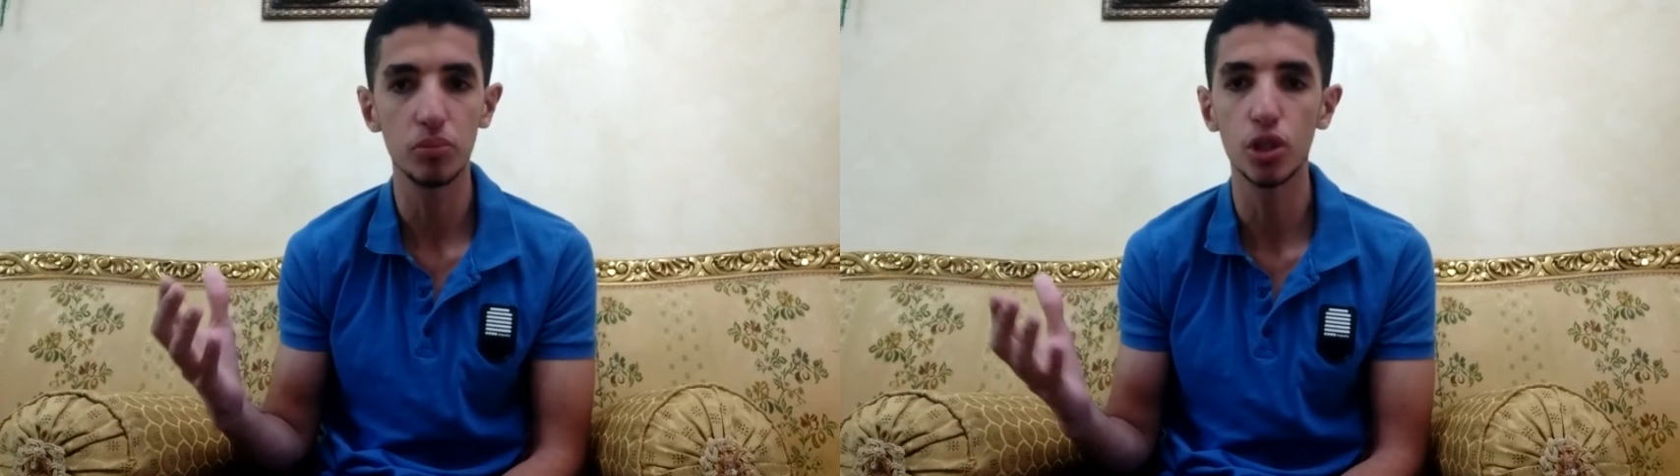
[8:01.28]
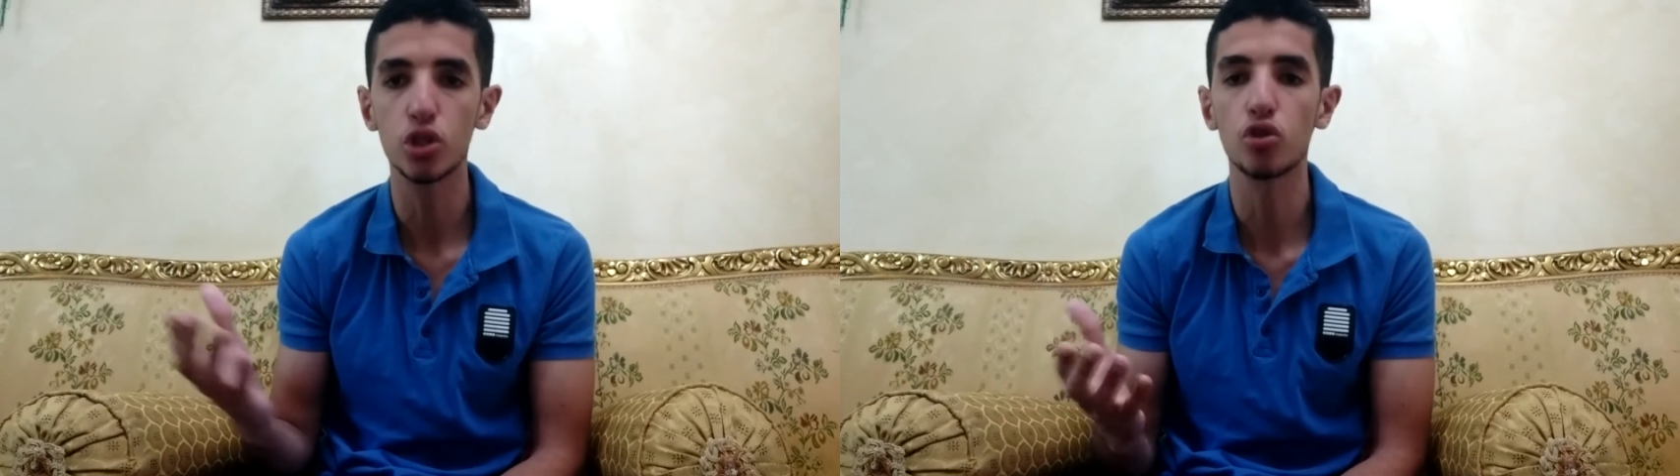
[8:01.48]

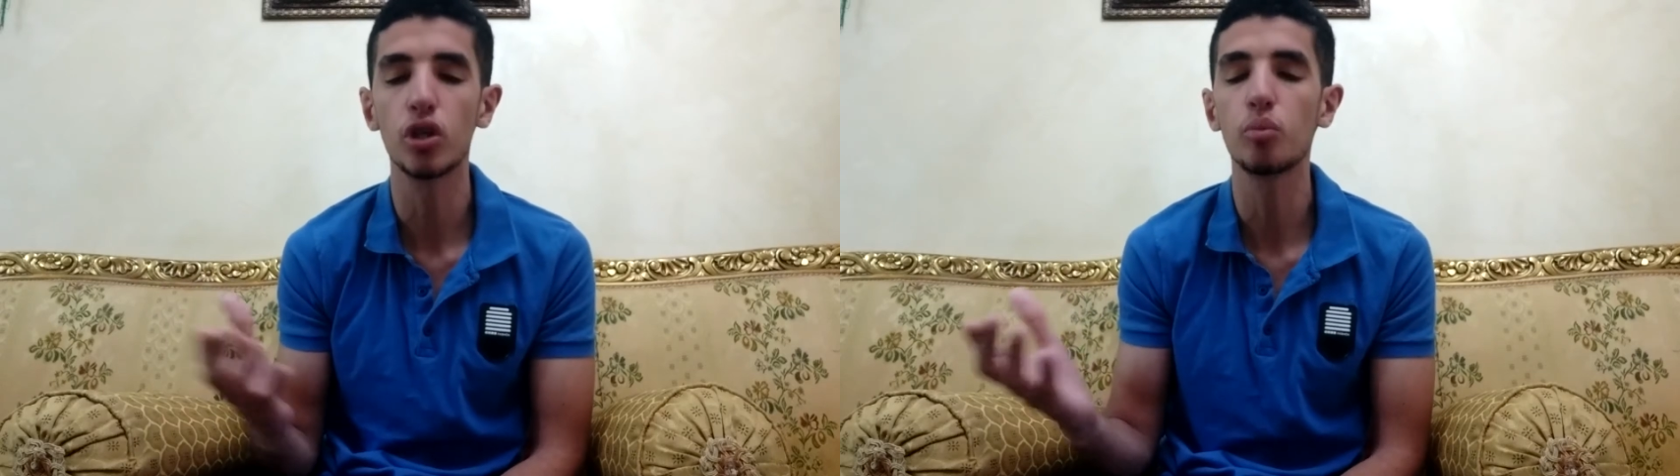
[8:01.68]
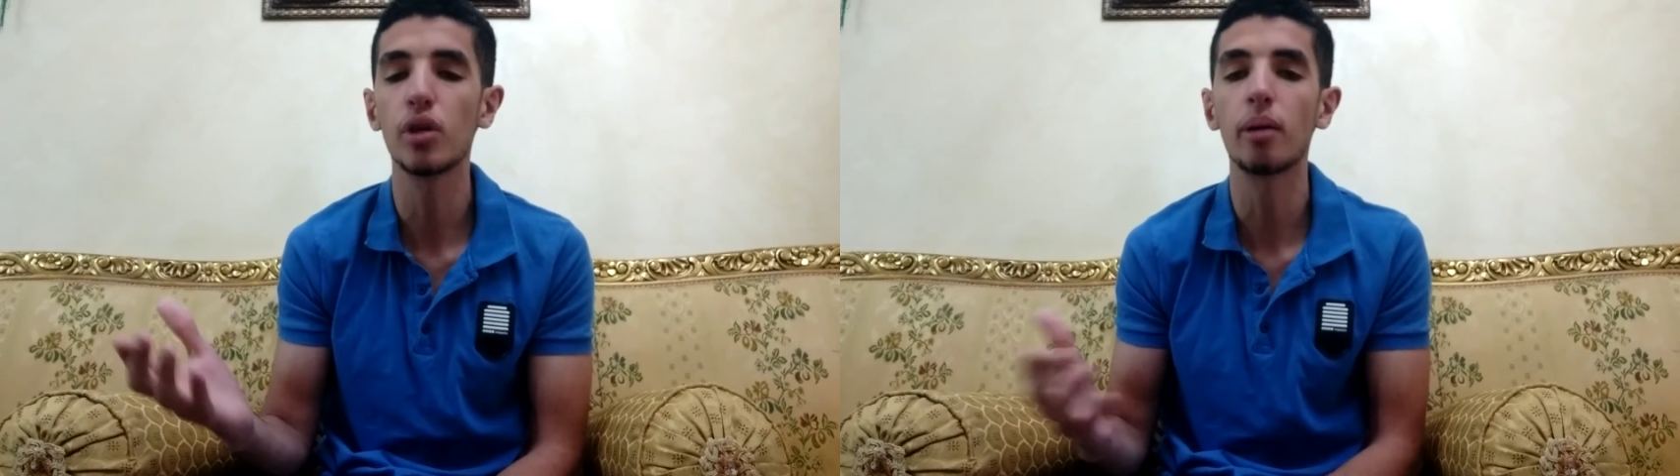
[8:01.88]
destroy
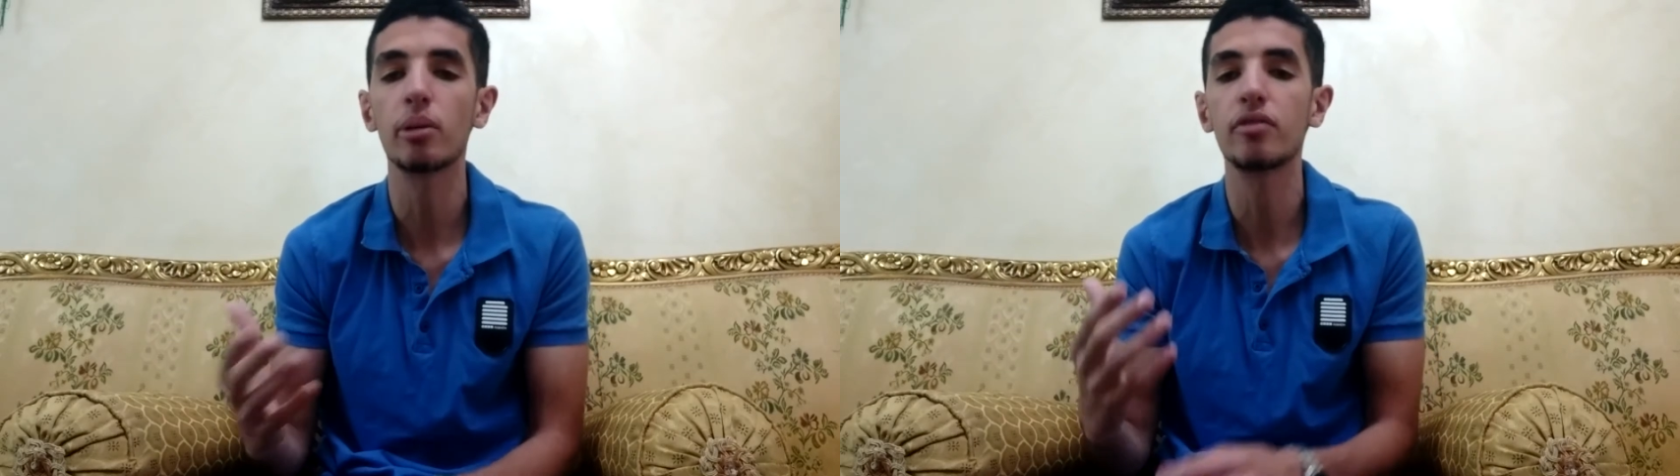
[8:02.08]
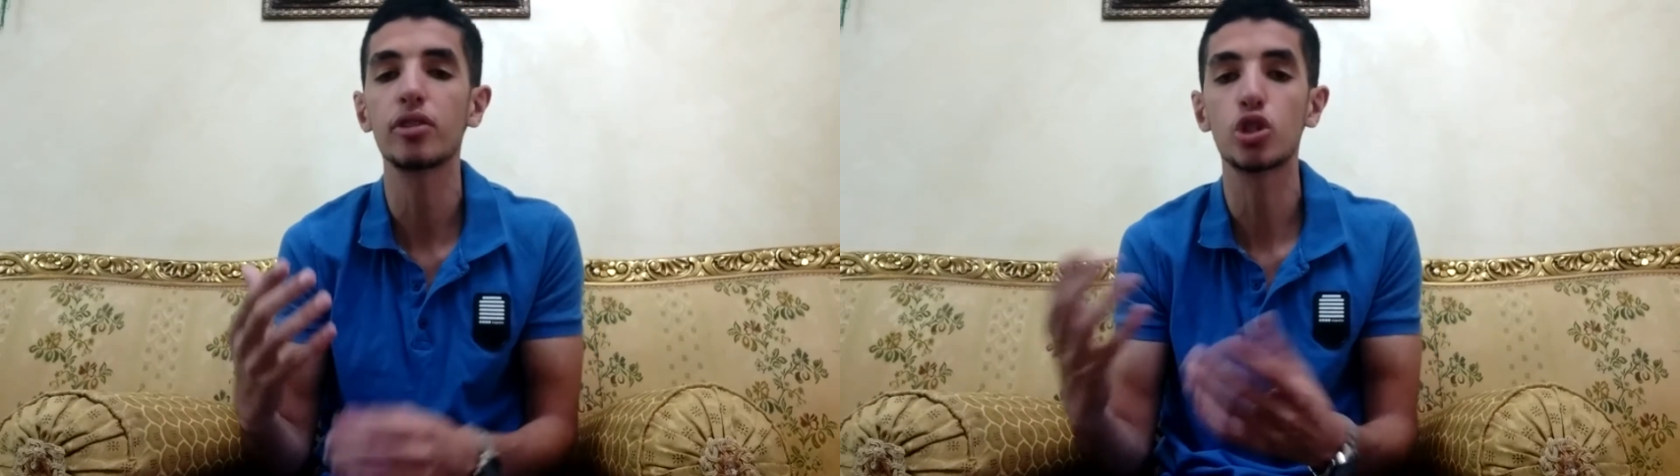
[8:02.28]
him
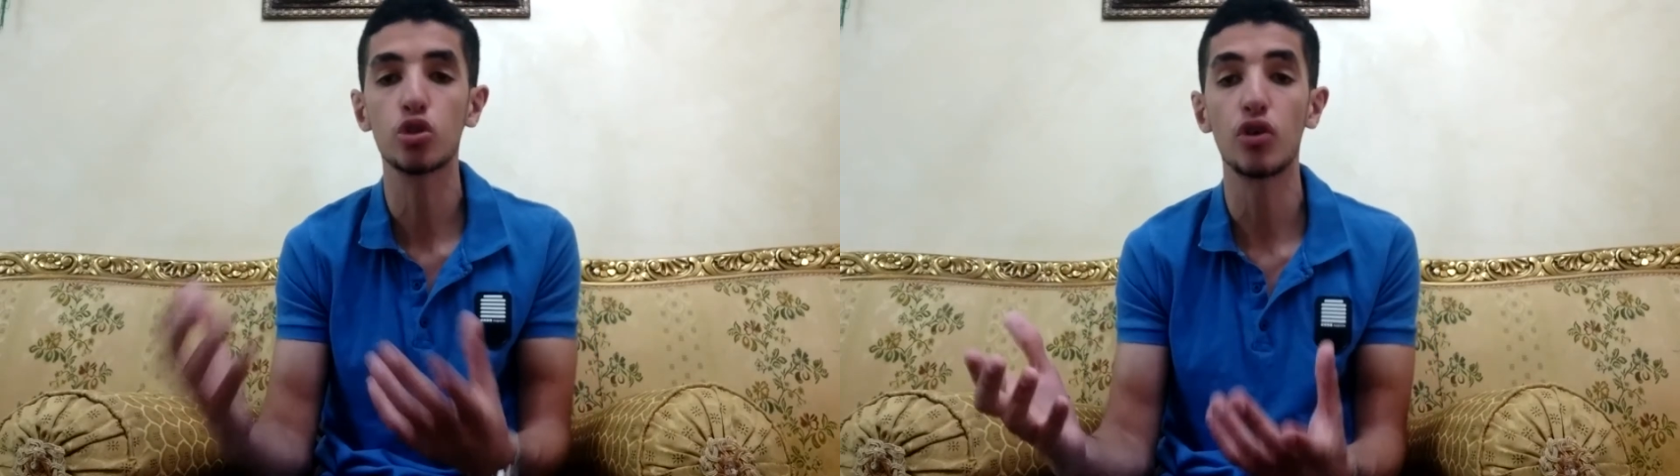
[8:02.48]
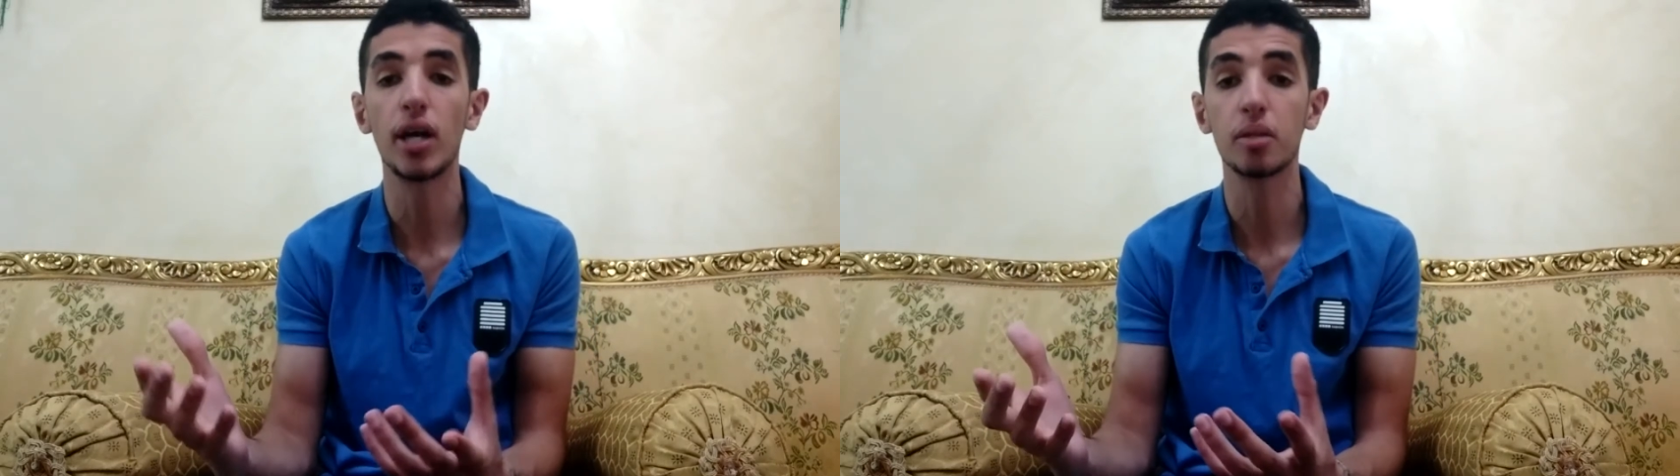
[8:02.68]
without even
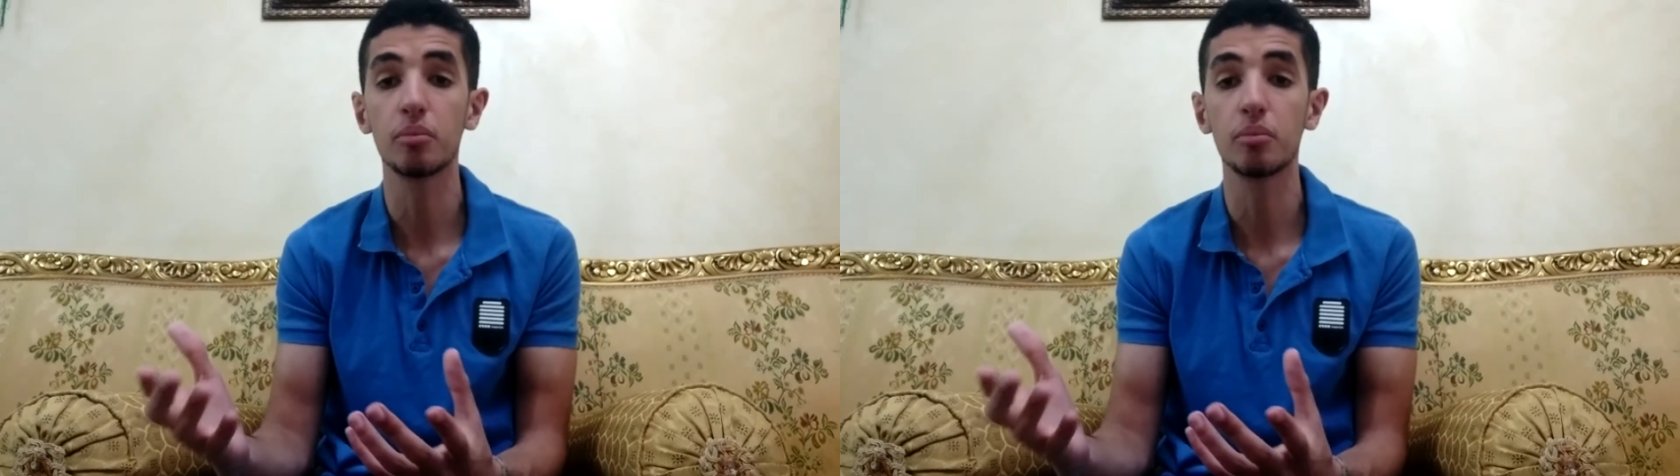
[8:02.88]
trying,